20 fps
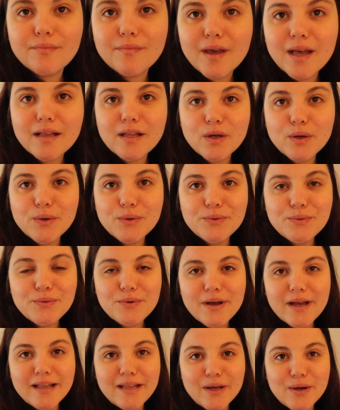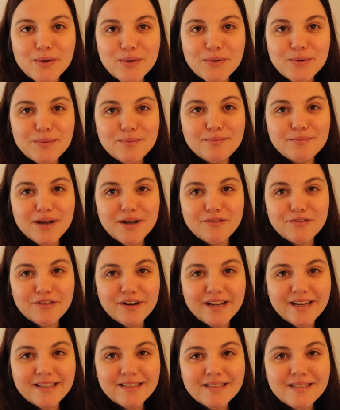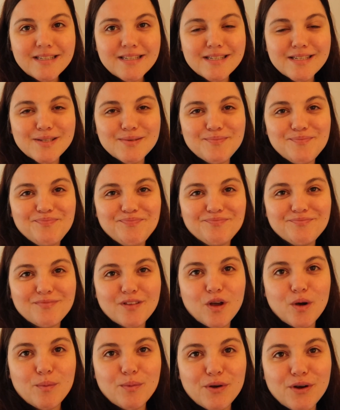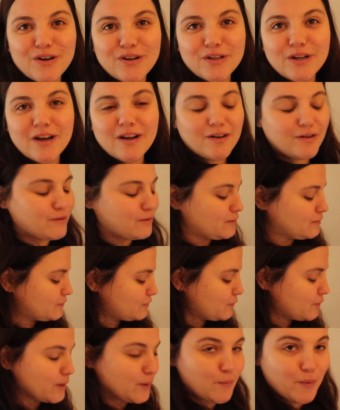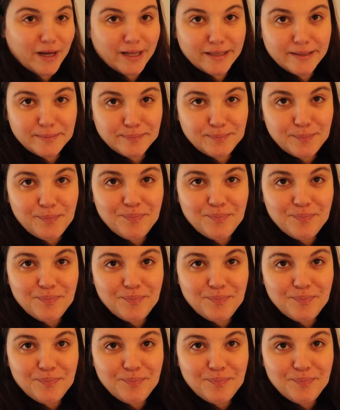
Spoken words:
Hello. Hello, my friends. Hope you are all doing well.